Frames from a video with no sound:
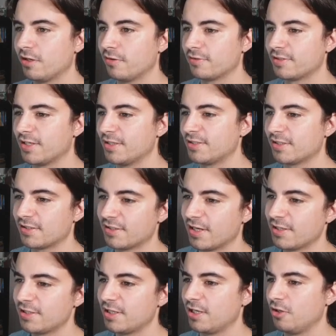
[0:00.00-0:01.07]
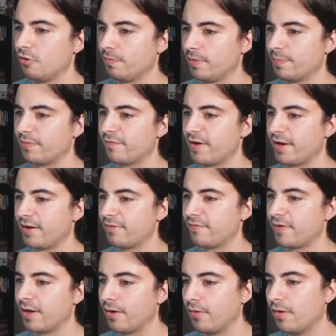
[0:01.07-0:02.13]
it'll say success and you'll be provided a
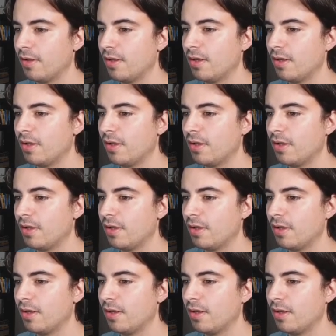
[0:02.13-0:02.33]
file.